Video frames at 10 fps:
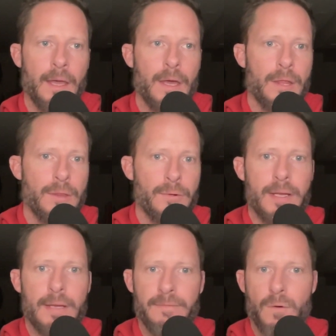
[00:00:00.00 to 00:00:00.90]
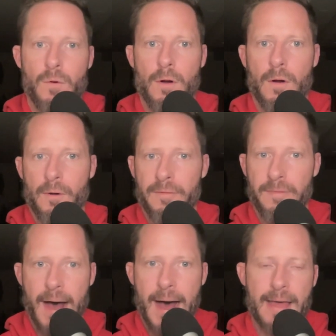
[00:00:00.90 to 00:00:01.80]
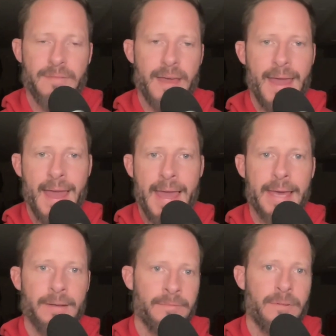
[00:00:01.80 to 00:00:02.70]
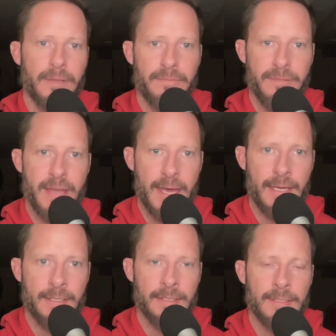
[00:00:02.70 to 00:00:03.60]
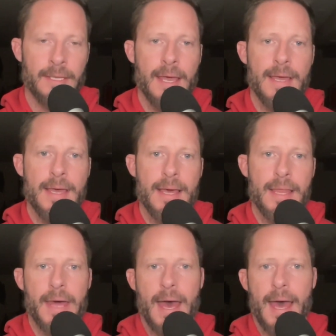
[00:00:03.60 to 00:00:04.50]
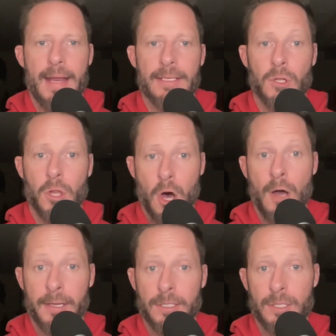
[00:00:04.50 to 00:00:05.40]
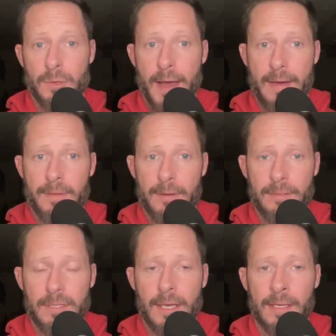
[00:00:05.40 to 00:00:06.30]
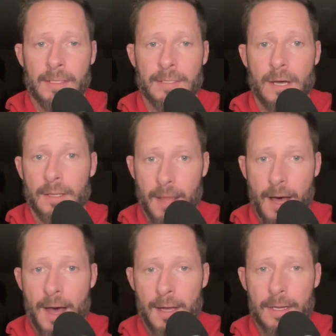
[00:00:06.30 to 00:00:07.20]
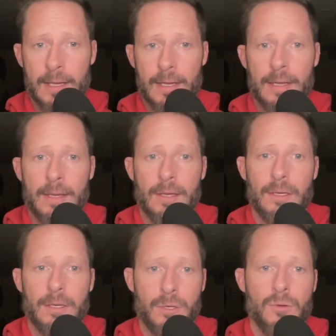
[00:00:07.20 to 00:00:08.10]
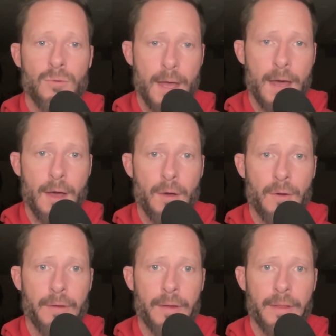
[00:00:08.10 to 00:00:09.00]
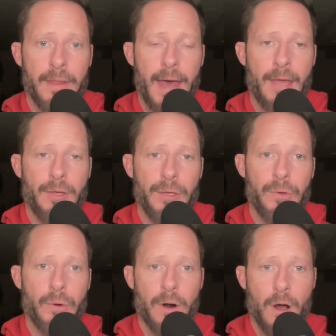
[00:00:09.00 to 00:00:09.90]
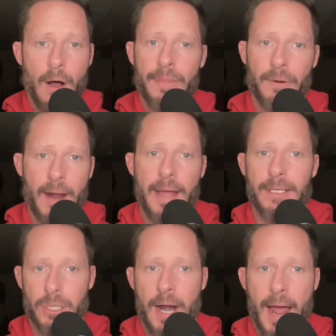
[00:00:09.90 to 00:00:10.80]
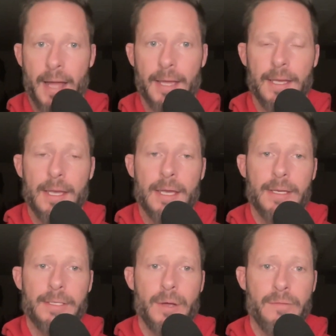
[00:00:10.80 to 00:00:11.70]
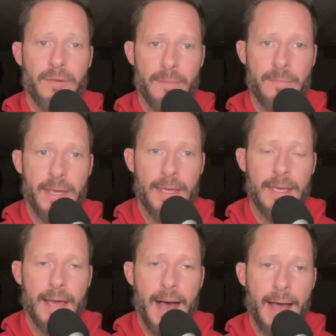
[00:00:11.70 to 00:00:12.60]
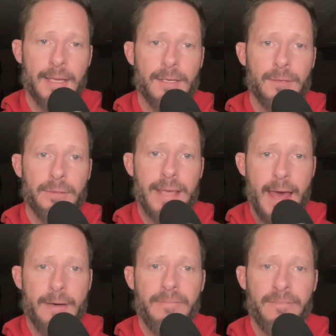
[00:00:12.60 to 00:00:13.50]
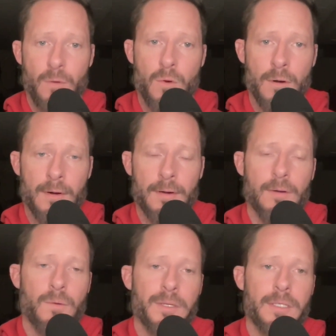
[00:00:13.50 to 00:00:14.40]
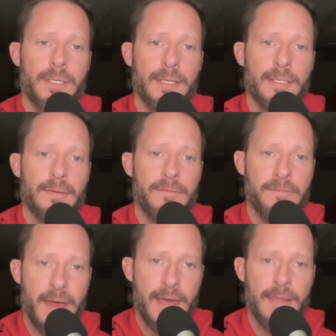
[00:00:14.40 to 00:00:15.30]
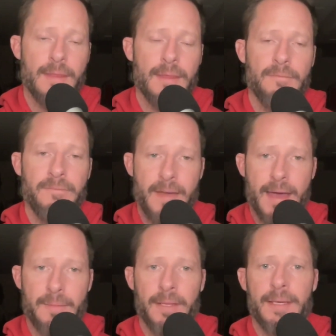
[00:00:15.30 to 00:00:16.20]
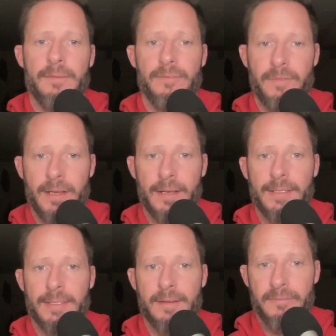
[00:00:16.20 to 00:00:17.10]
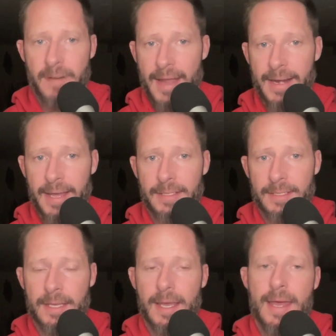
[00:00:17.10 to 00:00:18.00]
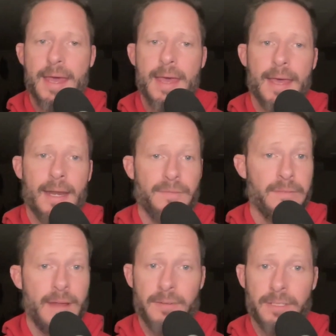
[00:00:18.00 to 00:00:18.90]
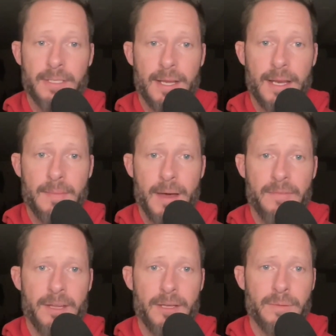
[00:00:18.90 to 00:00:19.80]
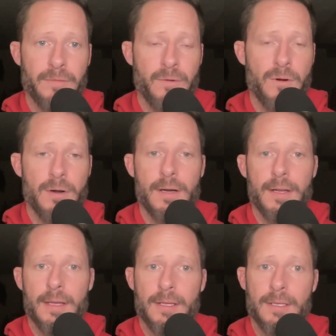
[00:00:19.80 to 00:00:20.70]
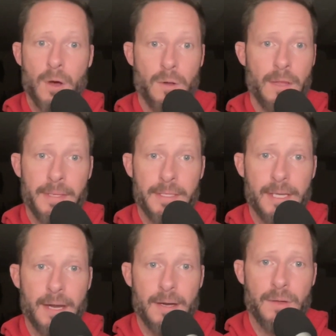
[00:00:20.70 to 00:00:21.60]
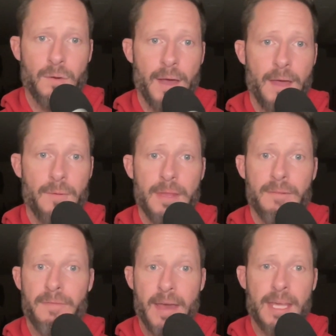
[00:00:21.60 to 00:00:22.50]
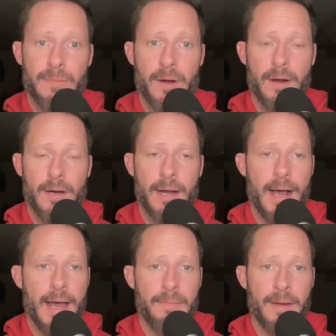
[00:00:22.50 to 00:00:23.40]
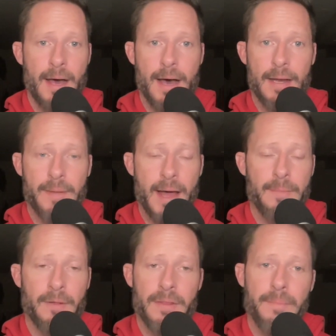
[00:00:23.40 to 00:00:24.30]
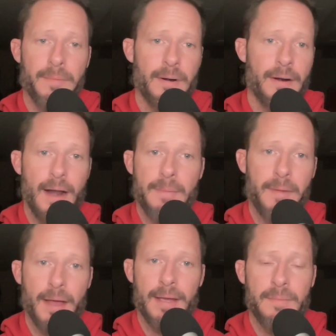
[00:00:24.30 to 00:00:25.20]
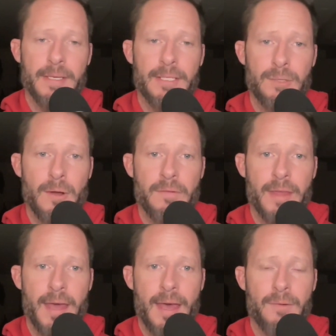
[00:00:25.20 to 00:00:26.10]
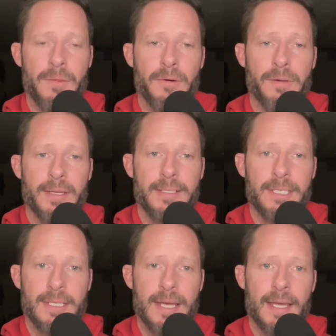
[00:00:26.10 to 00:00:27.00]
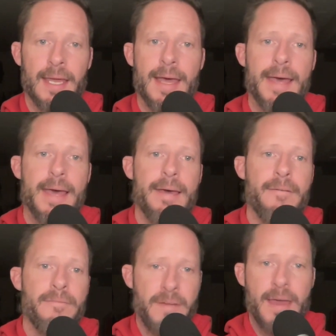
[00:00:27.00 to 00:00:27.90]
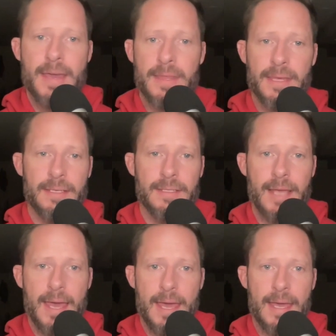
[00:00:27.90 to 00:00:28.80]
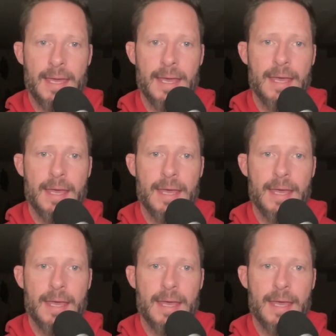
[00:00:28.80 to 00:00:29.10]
three, four, or five, a handful of things that as long as you have those things on lock, you know that you are on the right track. So for me, I use F4, which is faith, family, fitness, and finance. And if you've never seen any of my videos before, don't let me scare you away with the faith part. I'm not a Bible thumper. I'm not going to beat you over the head with a religious stick. Faith is a